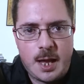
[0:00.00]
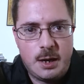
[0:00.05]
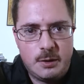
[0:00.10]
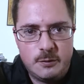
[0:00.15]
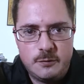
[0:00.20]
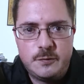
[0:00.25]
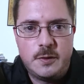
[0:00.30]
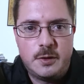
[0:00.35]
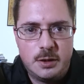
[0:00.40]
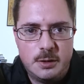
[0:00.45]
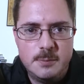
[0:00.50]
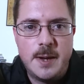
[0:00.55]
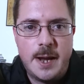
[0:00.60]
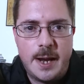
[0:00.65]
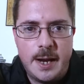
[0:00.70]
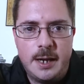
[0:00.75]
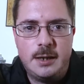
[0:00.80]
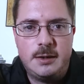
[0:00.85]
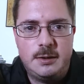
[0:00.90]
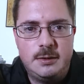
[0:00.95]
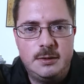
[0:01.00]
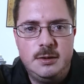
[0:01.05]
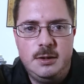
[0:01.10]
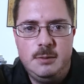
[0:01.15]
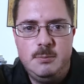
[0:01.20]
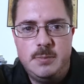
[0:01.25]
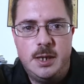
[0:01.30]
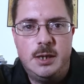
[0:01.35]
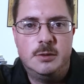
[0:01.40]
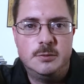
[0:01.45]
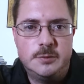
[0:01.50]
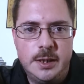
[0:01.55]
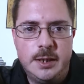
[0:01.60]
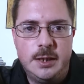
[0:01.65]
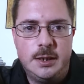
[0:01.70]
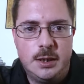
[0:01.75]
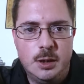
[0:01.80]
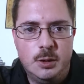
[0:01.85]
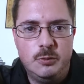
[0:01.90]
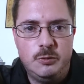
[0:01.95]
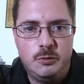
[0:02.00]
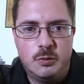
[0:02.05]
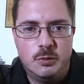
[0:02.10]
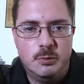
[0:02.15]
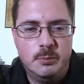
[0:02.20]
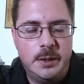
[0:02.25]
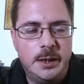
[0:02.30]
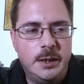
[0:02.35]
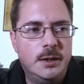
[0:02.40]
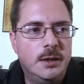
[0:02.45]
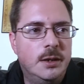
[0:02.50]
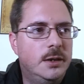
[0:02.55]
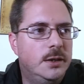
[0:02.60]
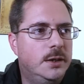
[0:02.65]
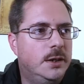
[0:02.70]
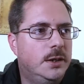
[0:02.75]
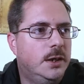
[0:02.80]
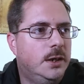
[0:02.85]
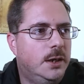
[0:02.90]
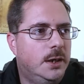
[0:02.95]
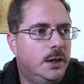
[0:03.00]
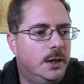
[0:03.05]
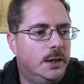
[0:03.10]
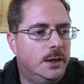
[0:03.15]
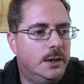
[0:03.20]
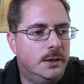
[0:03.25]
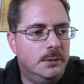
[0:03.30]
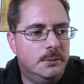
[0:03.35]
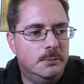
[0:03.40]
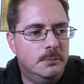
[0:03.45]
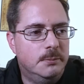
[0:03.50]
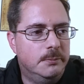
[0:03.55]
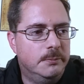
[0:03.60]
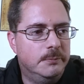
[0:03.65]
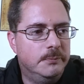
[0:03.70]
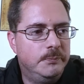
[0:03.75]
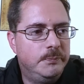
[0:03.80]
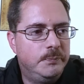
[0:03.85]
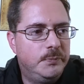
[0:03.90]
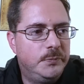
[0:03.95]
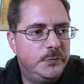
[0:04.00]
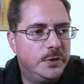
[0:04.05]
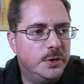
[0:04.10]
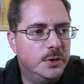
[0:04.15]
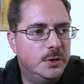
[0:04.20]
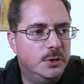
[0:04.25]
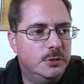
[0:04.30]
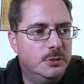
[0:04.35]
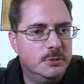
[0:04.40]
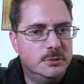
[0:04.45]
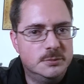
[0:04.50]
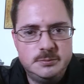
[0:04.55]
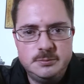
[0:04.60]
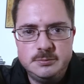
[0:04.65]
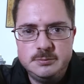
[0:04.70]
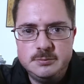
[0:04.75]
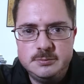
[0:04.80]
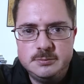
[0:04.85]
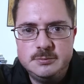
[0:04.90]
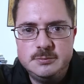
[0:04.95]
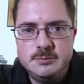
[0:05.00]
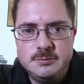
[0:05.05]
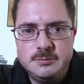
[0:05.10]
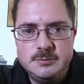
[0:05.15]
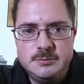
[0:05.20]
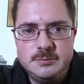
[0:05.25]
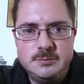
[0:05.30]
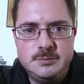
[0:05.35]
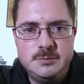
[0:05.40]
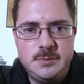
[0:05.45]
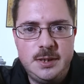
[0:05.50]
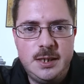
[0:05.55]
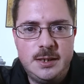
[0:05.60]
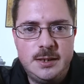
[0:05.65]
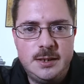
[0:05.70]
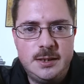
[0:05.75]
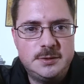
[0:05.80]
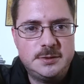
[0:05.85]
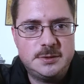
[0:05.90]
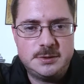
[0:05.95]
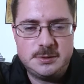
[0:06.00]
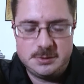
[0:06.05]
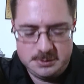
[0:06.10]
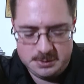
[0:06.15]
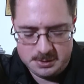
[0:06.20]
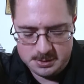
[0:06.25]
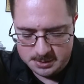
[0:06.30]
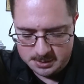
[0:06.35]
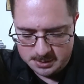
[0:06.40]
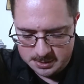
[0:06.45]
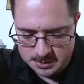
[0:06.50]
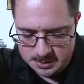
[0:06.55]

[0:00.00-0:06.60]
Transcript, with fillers: GI Joes and Transformers and Godzilla, and that's that's how far back BattleTech goes for me.